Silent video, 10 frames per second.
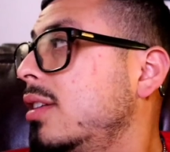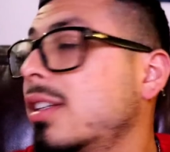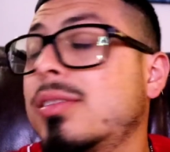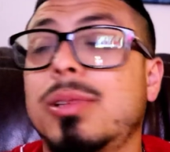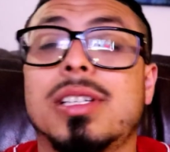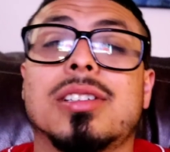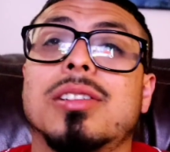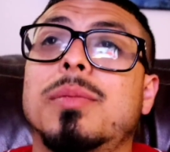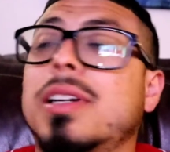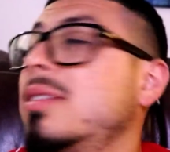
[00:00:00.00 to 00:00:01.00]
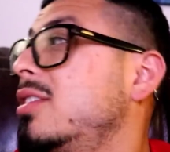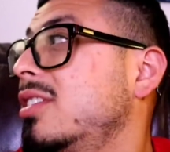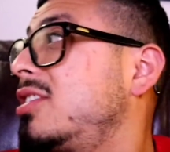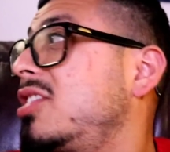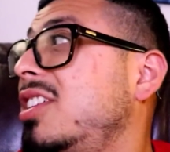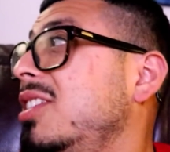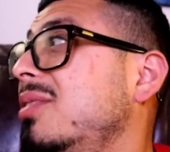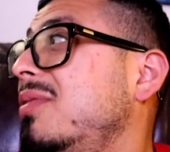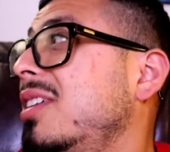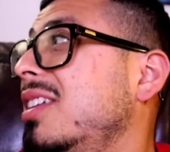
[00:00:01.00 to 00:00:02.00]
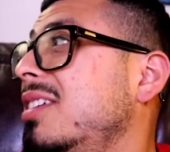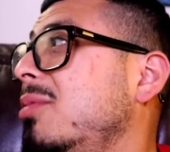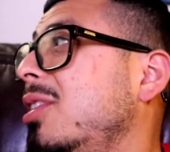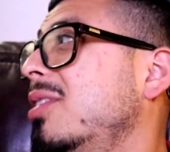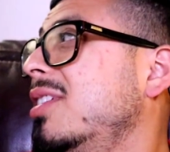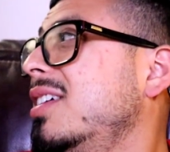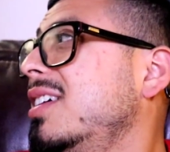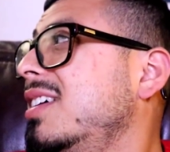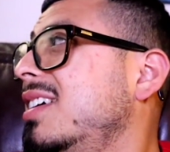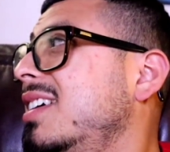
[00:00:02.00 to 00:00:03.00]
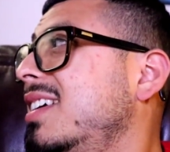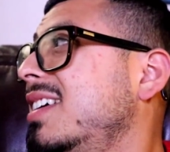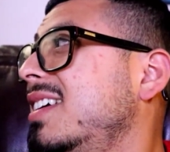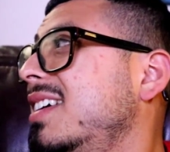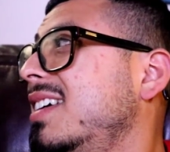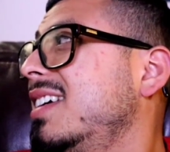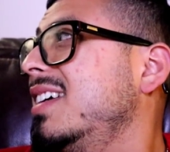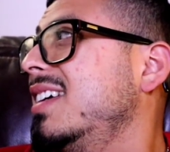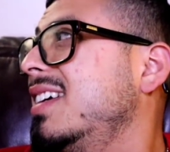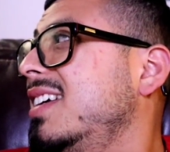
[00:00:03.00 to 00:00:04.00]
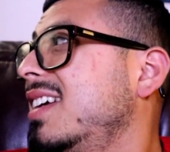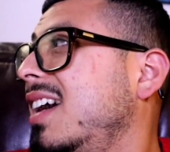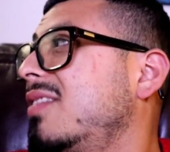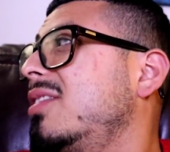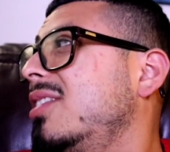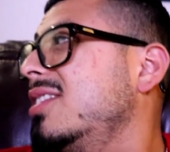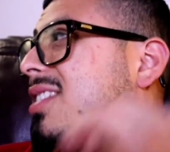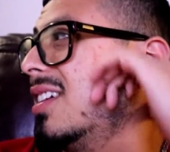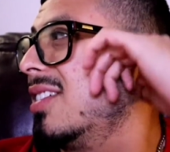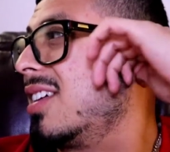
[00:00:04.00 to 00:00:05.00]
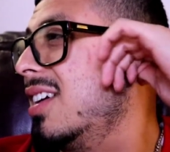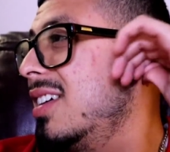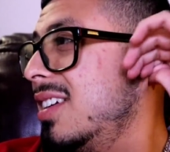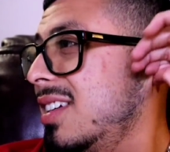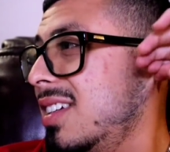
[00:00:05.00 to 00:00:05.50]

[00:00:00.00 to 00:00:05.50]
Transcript: Next week, so you about to just chill finally. Well, after Thursday, okay.